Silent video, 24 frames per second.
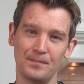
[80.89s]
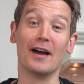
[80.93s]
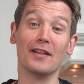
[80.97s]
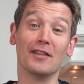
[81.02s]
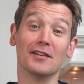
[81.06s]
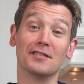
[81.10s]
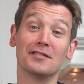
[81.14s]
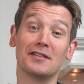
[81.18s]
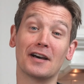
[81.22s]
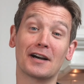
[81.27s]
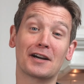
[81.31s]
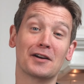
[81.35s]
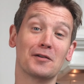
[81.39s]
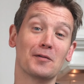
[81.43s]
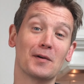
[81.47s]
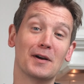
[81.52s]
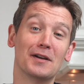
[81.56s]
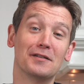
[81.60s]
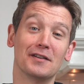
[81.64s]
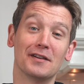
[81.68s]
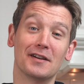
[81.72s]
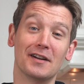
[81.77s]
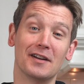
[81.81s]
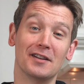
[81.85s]
And the second
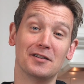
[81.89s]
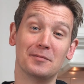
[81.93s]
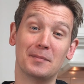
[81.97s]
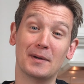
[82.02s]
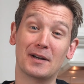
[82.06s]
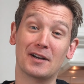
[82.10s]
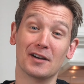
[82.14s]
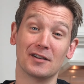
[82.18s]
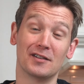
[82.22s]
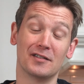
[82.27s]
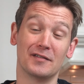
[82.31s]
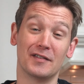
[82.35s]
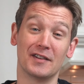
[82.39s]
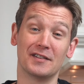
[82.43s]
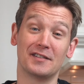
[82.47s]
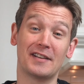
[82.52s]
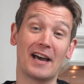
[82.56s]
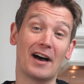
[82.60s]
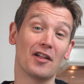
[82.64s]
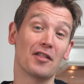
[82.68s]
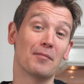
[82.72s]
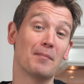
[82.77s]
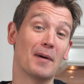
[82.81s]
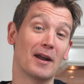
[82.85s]
reason is because of its
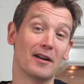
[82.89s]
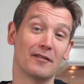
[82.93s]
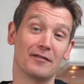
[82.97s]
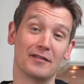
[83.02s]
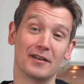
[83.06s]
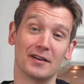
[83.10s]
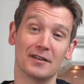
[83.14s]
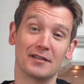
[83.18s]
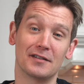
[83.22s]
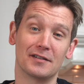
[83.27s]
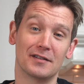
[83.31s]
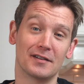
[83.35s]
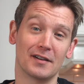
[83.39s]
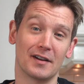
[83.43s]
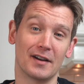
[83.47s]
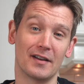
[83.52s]
health benefits.